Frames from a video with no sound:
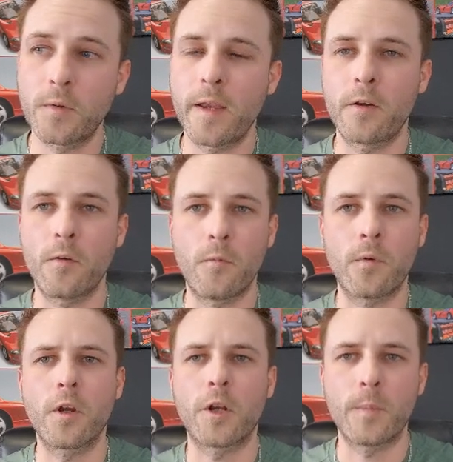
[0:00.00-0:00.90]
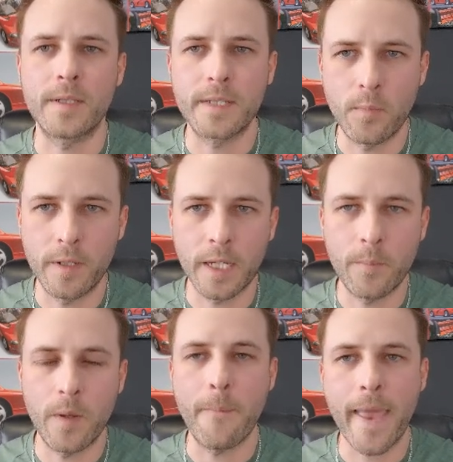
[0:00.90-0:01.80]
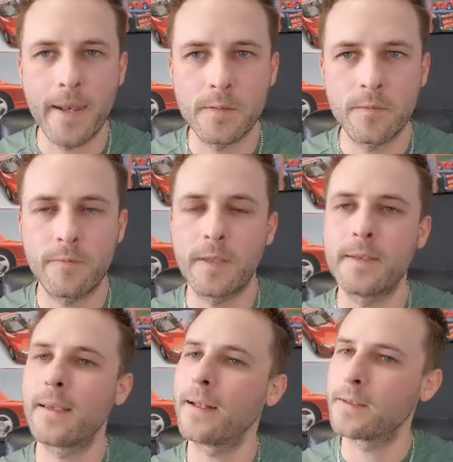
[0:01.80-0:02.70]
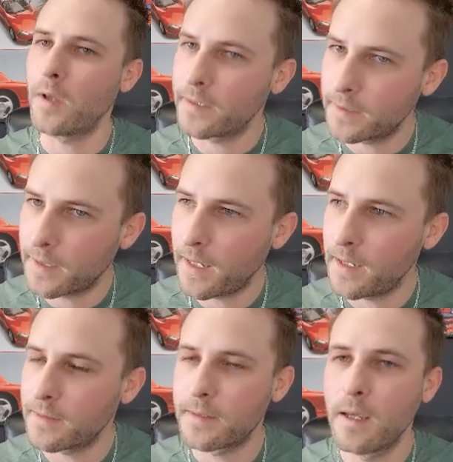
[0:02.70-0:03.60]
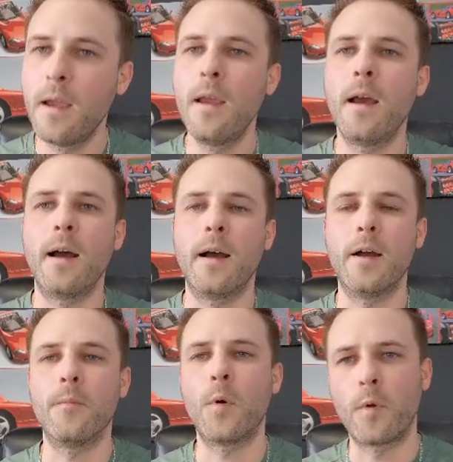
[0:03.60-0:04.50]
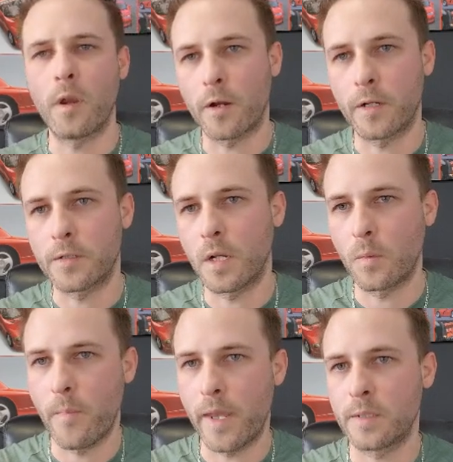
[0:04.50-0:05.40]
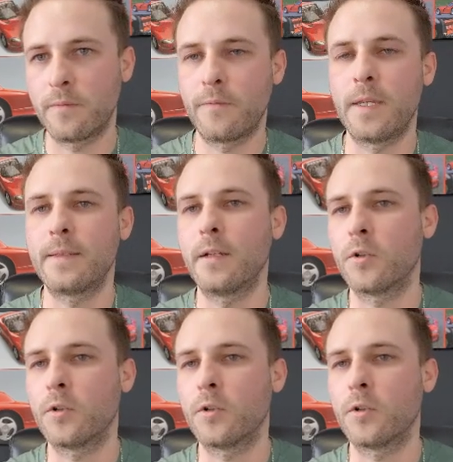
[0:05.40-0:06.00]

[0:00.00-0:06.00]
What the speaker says: that you're going to be doubling up on management fees. That is not the case, but we are going to talk about management fees here